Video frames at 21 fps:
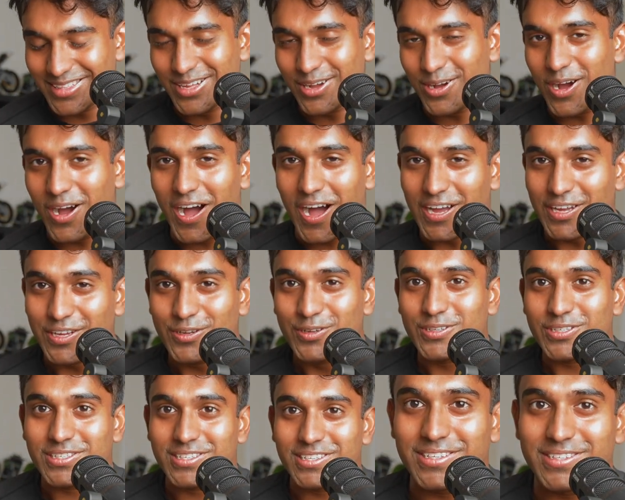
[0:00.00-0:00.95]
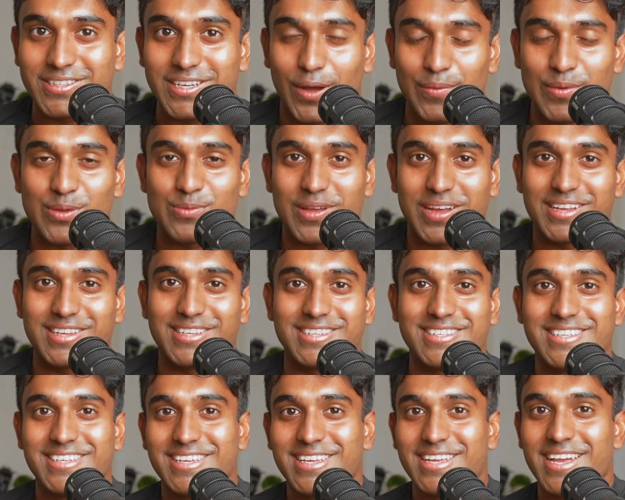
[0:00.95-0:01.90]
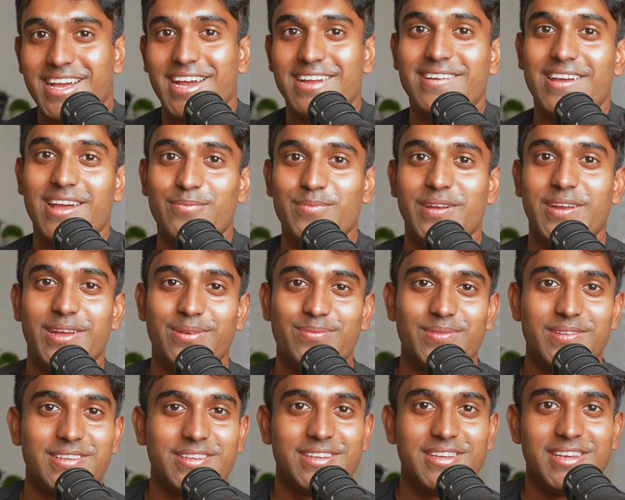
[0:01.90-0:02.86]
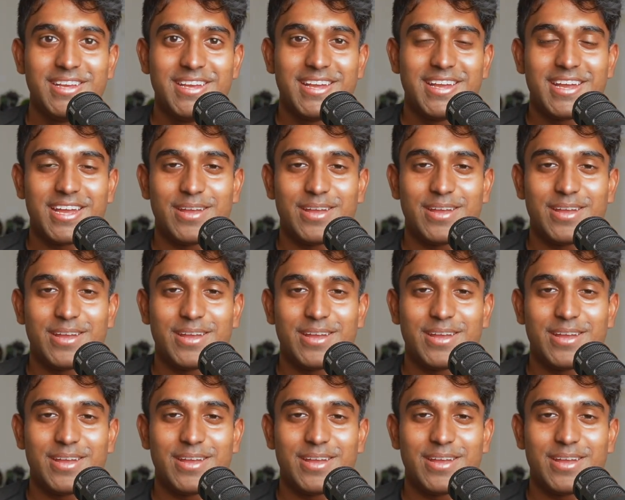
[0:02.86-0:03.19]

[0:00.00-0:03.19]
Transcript: I used gummy bears and M&Ms, and